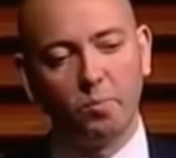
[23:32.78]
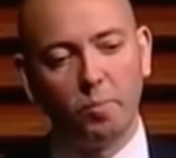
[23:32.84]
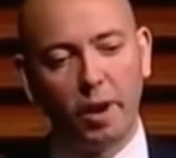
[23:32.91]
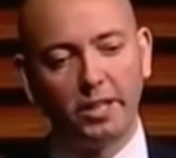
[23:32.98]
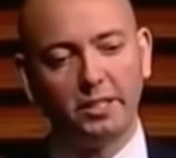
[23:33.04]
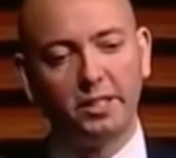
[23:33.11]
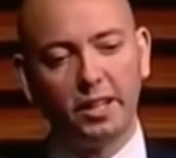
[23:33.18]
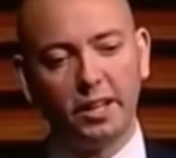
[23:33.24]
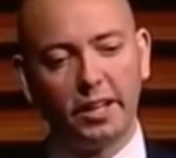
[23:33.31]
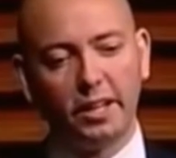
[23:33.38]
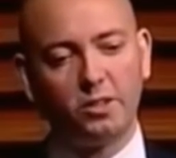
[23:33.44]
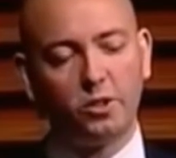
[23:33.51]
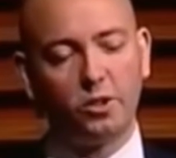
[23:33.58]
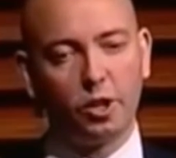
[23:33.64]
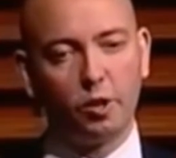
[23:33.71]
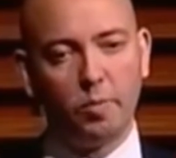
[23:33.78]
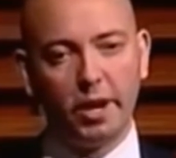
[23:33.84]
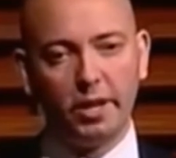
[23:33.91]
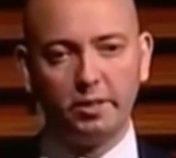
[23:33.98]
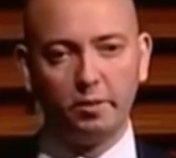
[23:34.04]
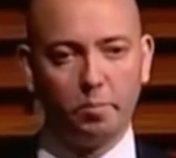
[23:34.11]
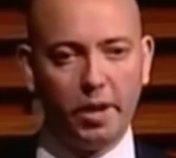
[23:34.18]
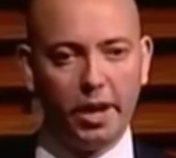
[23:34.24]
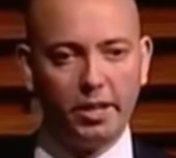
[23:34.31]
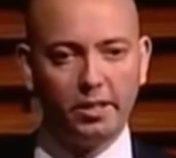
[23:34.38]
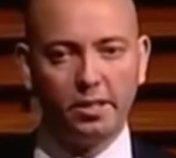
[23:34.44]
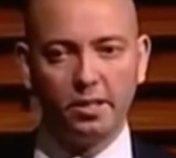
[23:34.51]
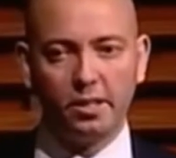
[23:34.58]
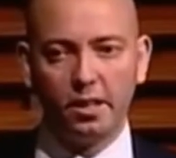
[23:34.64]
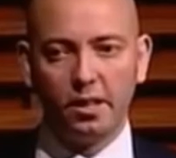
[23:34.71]
basically took a massive
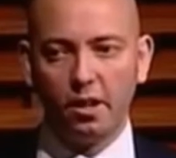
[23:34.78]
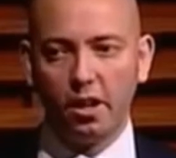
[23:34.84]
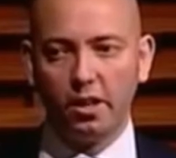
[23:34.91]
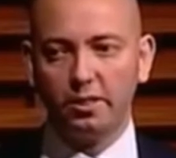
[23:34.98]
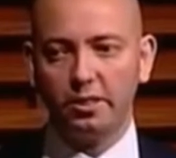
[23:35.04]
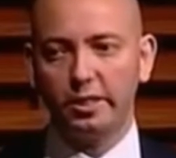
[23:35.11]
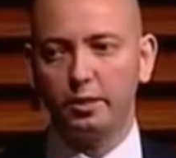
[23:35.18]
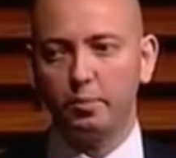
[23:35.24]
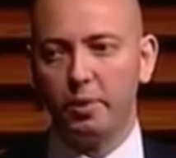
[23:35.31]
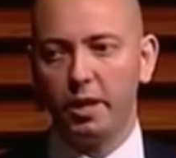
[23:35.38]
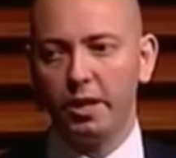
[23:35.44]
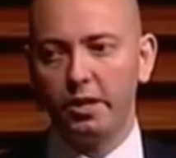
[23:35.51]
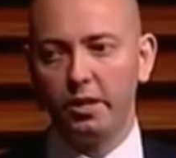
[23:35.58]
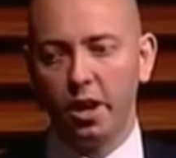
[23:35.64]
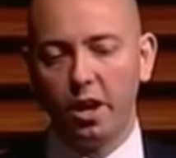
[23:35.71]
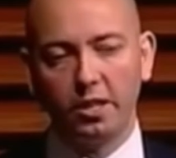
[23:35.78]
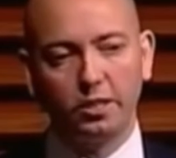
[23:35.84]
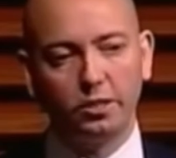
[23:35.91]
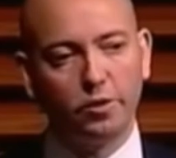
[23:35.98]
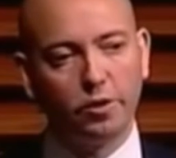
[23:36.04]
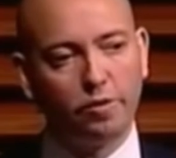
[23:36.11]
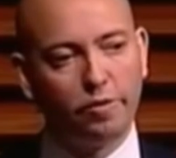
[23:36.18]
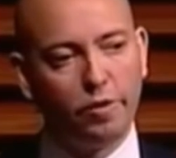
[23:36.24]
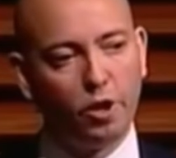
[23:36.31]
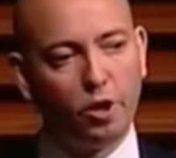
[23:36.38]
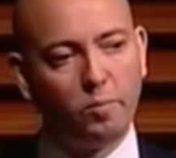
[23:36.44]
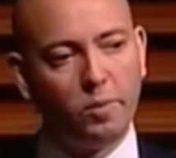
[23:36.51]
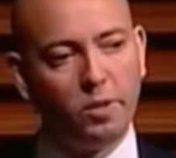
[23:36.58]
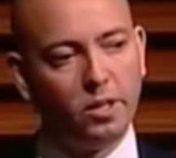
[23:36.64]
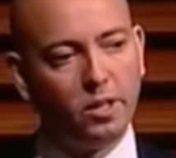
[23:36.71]
bet, lost $6 billion for the
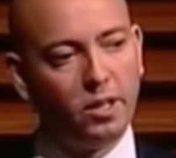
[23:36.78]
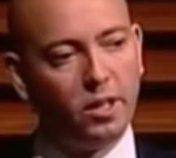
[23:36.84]
firm,